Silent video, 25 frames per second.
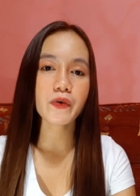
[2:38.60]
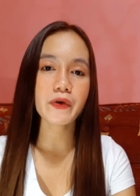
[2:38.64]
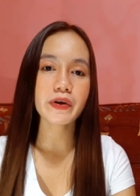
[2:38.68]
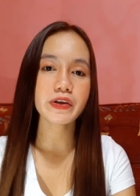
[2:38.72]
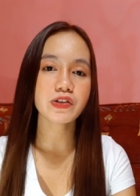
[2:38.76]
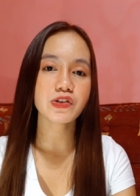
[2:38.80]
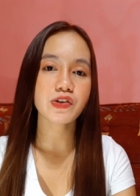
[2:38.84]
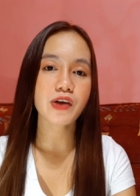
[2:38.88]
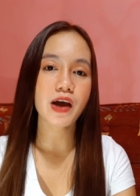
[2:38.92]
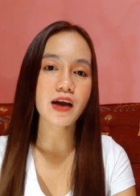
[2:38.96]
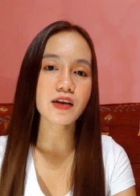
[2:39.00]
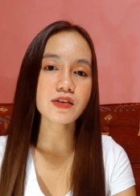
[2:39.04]

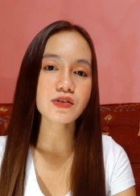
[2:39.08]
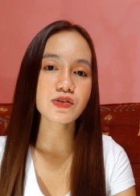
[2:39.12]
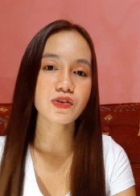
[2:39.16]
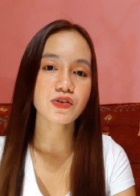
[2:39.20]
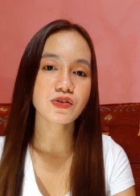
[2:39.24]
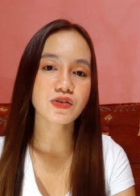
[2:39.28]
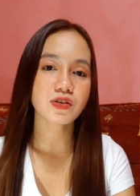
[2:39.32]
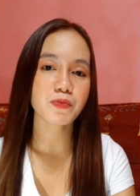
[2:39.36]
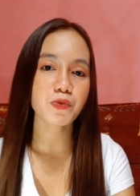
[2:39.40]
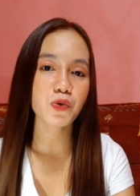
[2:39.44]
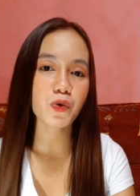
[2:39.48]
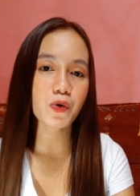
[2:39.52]
going to ask
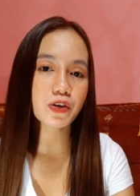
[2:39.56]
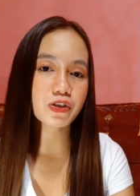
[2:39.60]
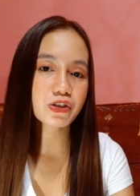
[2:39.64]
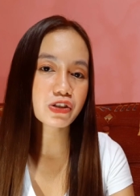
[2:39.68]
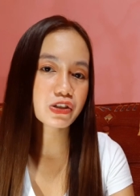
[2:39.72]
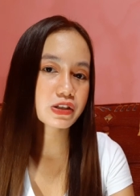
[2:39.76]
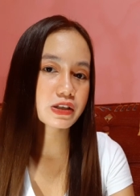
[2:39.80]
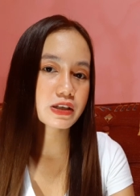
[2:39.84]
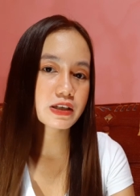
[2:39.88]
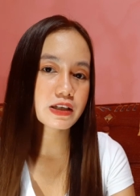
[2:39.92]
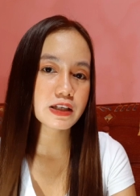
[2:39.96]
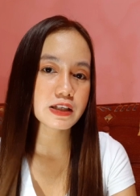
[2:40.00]
you some
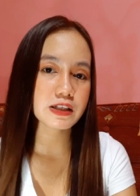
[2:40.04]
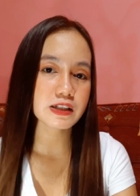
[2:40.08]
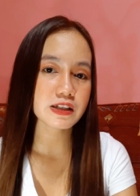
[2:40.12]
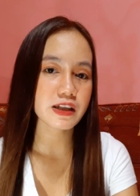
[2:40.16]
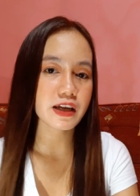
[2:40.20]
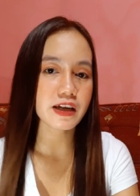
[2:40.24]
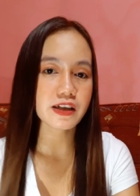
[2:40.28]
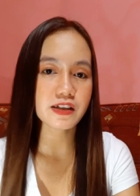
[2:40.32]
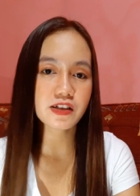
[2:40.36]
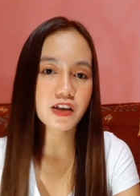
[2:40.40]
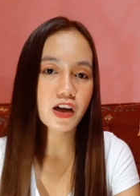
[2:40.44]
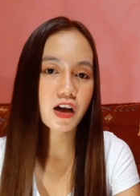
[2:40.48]

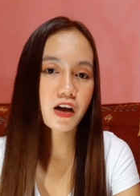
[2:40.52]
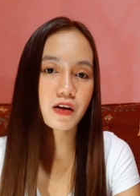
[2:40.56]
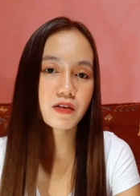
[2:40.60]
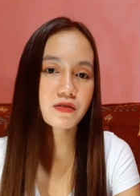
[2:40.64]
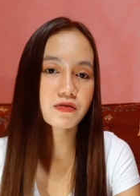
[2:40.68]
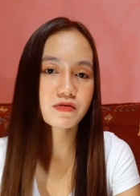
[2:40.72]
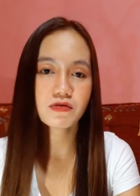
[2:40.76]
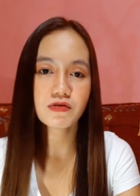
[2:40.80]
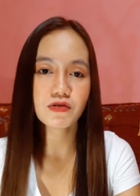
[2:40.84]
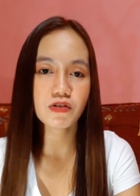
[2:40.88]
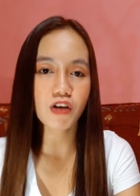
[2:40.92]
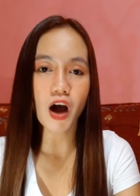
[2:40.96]
questions like tell
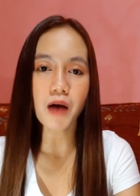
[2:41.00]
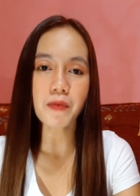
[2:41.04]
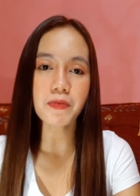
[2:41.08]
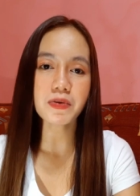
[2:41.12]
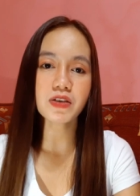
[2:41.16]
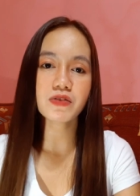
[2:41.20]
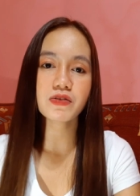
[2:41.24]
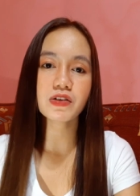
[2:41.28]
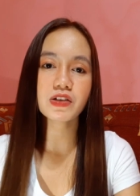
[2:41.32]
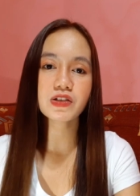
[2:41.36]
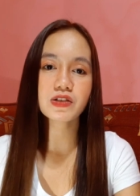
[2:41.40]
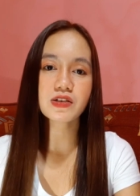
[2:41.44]

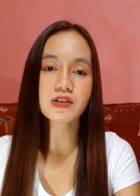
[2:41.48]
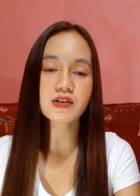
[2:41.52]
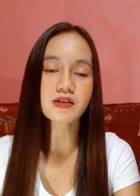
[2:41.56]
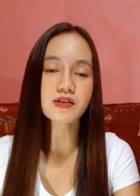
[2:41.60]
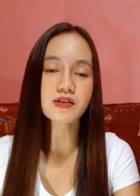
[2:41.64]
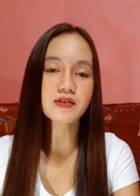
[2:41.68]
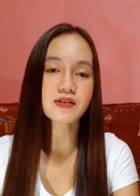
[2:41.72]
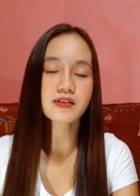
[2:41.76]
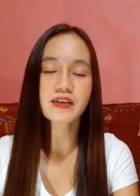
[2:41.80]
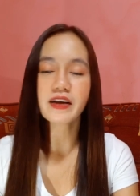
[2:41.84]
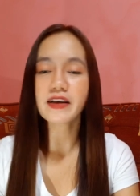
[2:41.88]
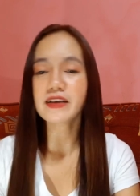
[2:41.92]
common
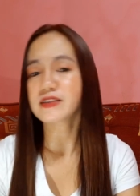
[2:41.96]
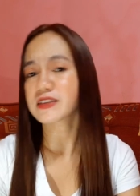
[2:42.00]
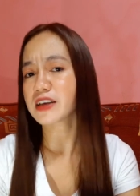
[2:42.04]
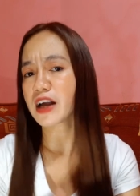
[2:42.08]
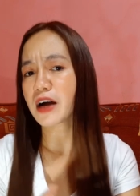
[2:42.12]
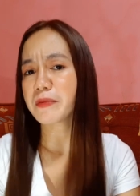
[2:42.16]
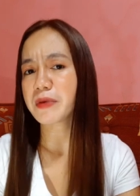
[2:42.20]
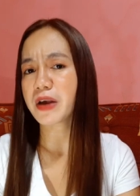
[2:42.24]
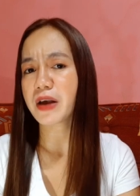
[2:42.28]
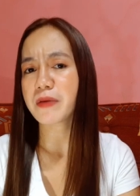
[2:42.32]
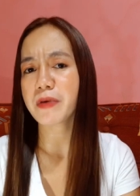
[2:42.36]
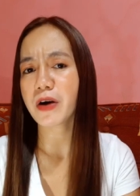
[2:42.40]
questions like
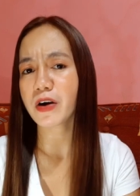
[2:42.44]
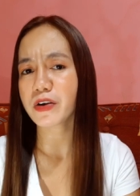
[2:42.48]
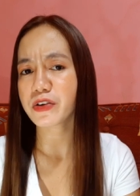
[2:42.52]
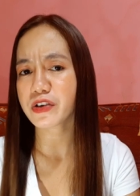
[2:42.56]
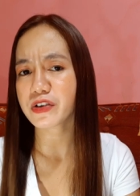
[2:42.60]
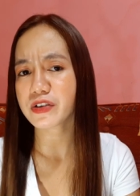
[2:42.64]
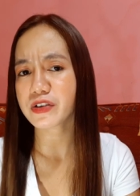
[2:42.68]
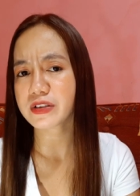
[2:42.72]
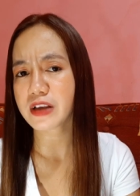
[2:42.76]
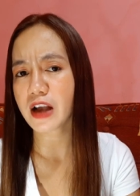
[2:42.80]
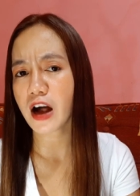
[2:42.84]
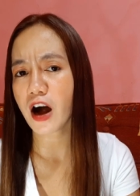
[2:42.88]
tell me about
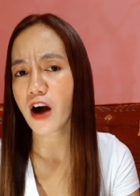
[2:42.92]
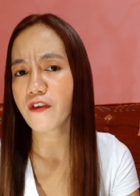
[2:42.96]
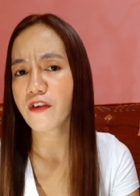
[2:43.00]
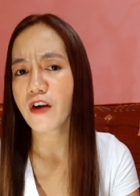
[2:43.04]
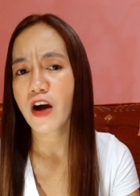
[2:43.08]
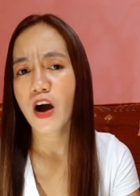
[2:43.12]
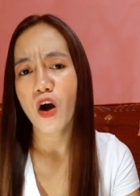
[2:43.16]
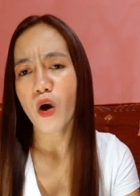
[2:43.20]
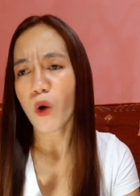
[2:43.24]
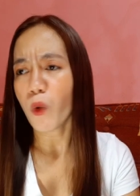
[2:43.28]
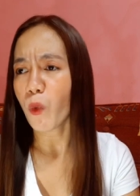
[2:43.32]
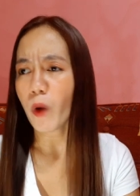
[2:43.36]

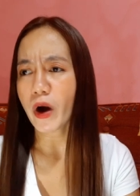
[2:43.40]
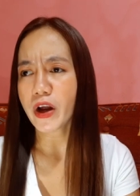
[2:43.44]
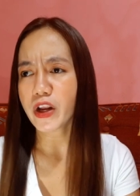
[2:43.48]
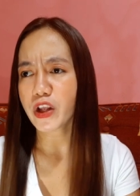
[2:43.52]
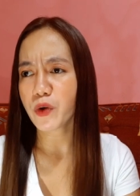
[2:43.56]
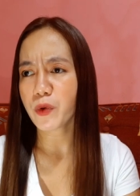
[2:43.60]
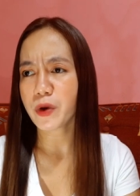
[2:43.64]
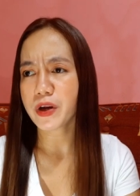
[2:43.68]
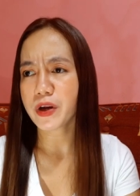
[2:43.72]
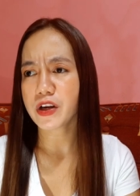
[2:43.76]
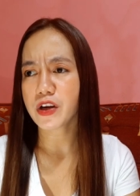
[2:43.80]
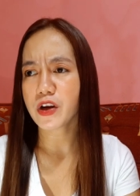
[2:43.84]
yourself why
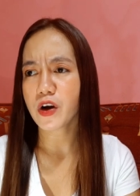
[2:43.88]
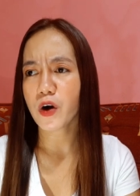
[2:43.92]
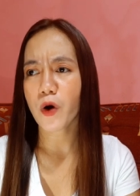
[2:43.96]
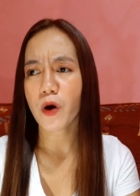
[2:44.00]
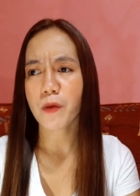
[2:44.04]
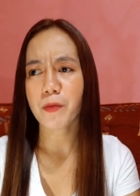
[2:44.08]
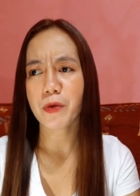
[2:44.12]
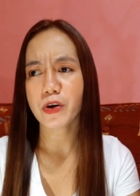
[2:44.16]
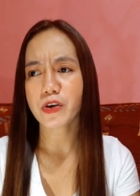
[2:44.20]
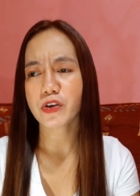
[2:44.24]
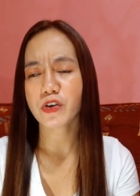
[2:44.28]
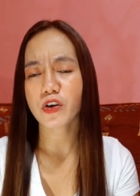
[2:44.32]
do you want to
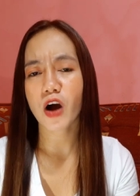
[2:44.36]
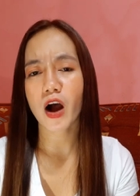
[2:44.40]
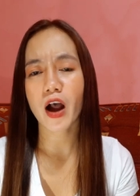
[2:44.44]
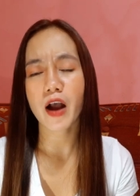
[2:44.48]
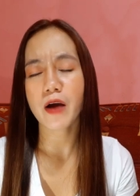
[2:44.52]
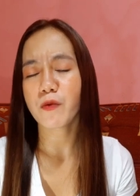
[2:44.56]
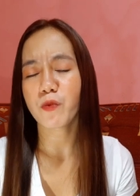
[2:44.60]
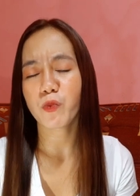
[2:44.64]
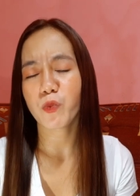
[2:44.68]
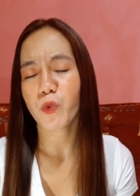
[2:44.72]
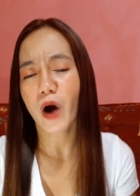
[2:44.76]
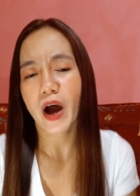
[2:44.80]
know about uh,